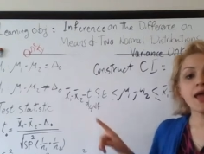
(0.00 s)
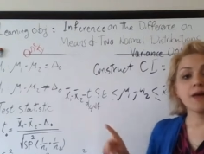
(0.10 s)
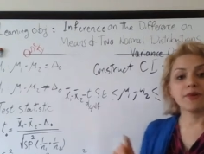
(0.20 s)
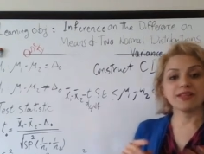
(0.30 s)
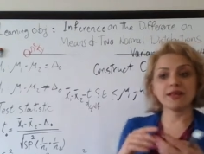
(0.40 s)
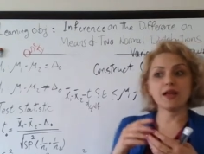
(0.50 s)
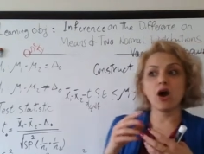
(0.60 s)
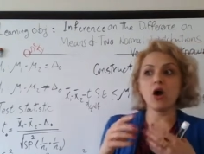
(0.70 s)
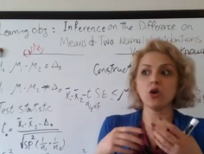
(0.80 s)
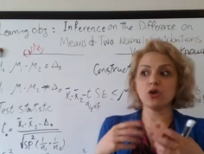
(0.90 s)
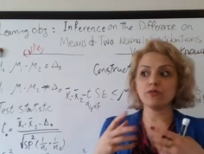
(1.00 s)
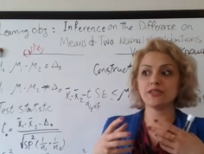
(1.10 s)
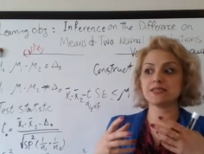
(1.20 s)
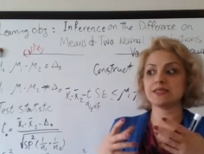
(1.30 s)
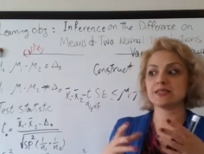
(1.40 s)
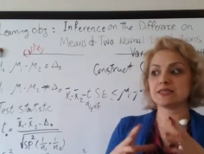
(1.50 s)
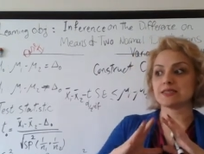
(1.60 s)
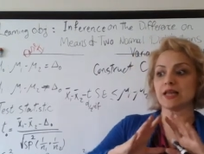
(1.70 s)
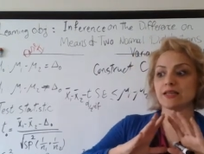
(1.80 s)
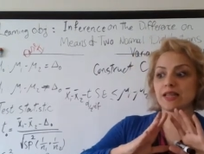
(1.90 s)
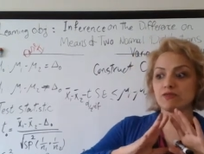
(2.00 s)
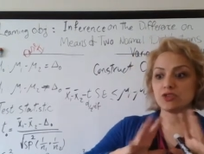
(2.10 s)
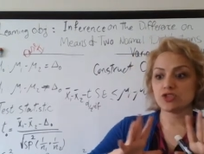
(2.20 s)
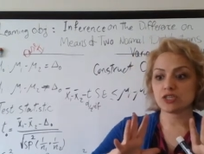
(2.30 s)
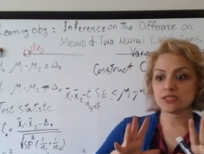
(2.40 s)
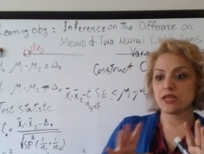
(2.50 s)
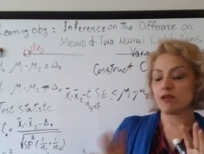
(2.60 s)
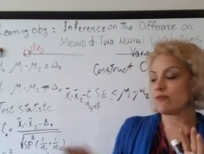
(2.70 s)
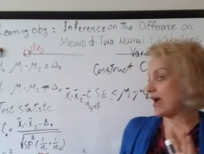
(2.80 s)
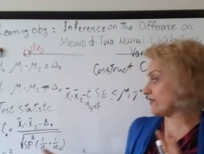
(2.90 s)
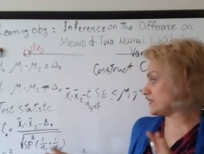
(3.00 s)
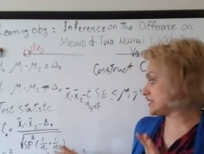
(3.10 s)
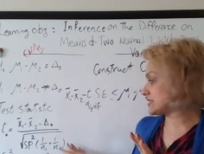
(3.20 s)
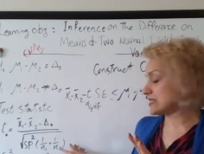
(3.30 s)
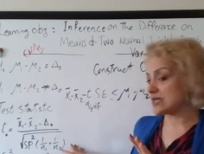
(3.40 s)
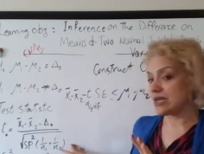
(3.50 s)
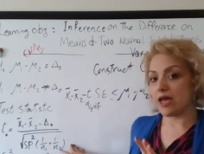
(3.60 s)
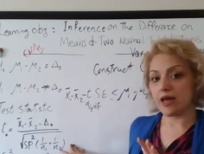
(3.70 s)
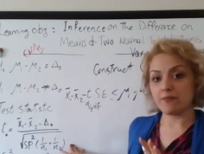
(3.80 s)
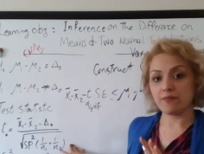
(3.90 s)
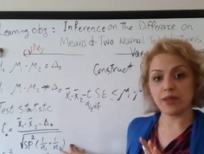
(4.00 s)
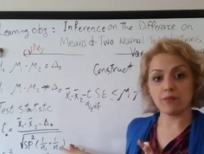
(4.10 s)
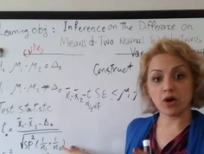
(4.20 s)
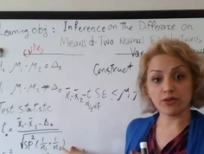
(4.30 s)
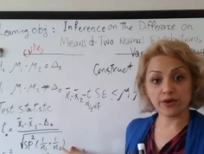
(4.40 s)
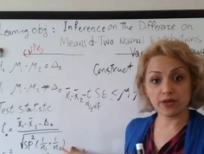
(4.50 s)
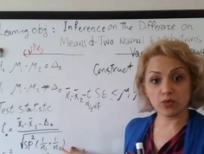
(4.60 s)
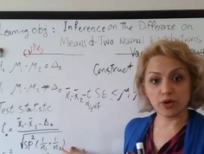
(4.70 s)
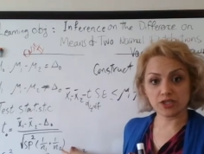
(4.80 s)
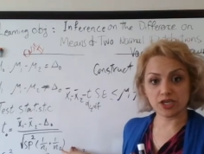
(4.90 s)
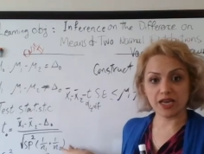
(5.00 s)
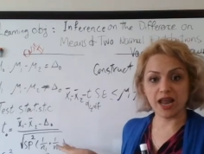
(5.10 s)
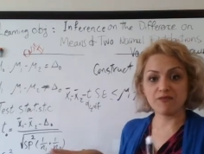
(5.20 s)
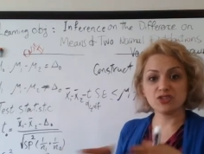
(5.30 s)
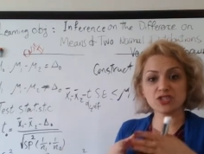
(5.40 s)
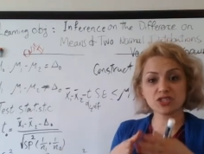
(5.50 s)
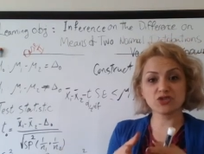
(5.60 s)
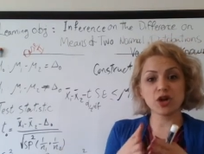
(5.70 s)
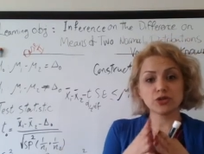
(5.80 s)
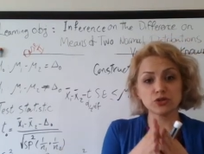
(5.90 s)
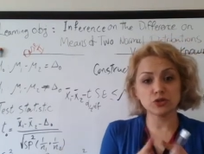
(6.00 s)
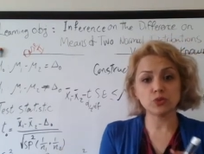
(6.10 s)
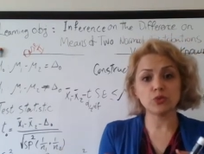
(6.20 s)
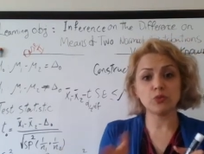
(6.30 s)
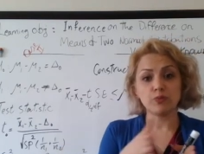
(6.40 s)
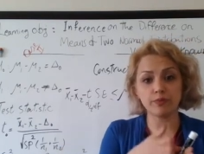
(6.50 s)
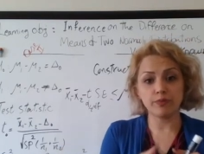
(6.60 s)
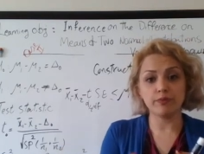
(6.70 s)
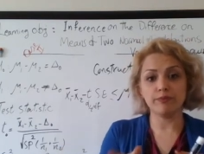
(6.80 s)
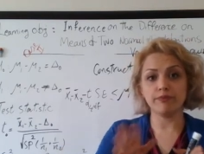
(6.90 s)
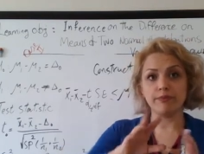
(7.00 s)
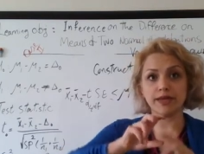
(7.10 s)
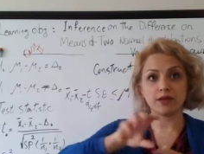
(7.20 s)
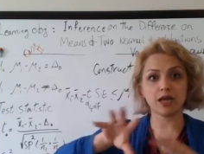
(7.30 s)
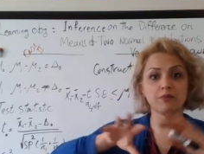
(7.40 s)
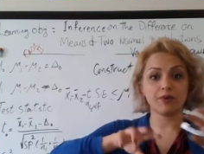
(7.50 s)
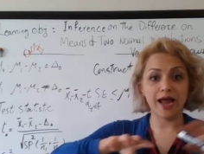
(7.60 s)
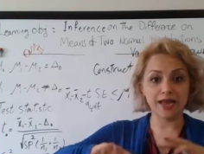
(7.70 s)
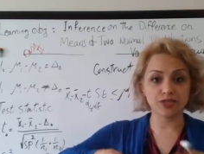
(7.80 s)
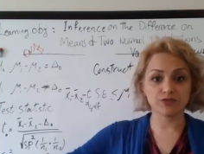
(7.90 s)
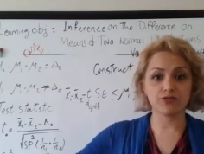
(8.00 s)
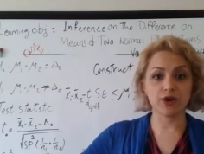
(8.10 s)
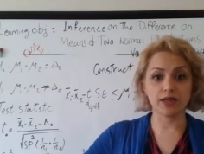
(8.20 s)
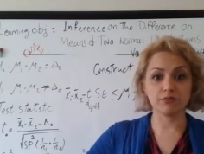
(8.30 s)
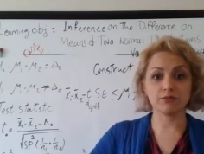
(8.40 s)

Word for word: But all of these things is like that. We just we have this um, mother equation, and we just try to make like branch for it.